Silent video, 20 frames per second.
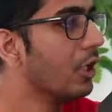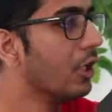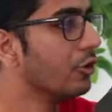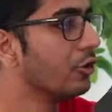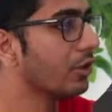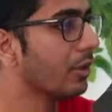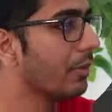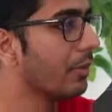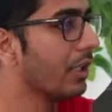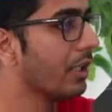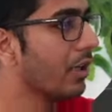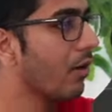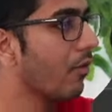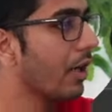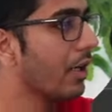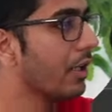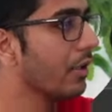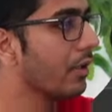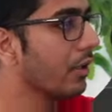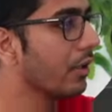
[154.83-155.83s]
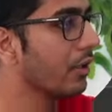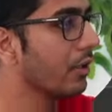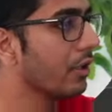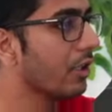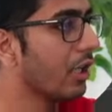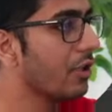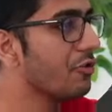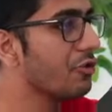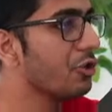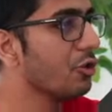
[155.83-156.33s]
So I'm going to run
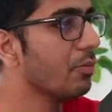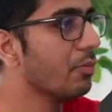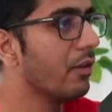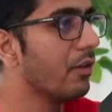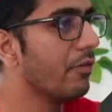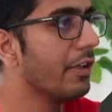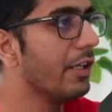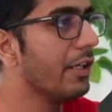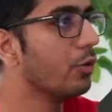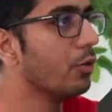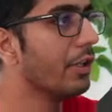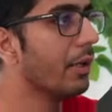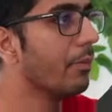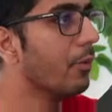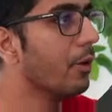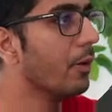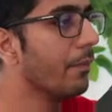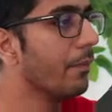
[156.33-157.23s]
consumer v2 demo.